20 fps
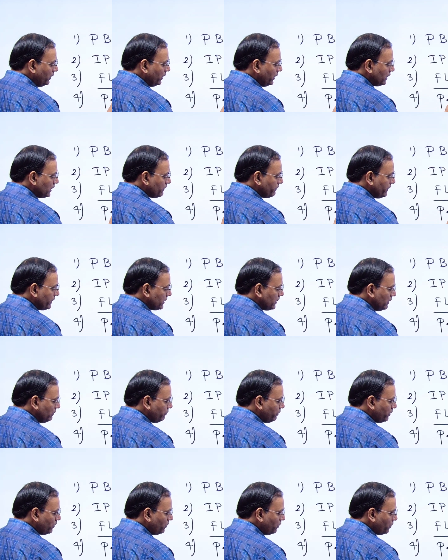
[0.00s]
especially
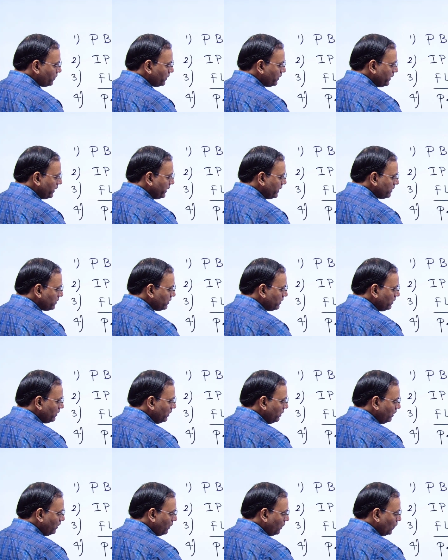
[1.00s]
for those guys
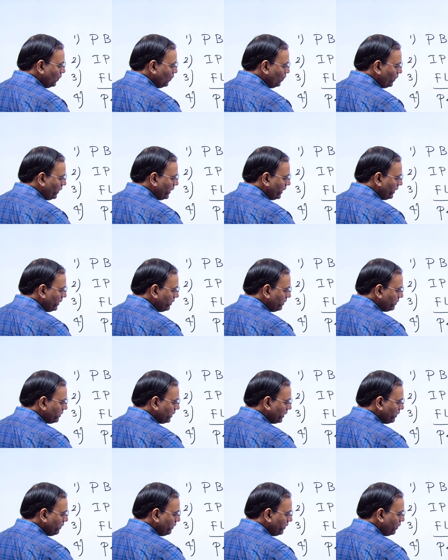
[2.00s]
who are in
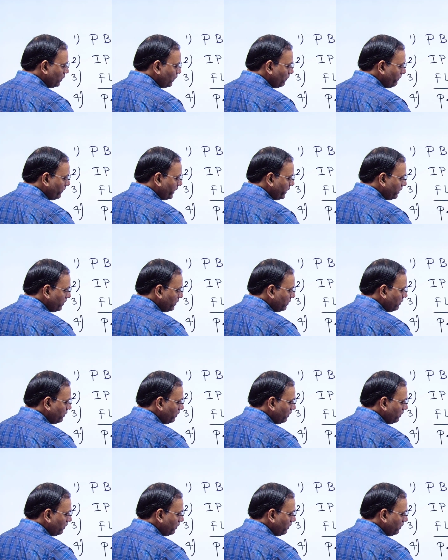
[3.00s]
security domain,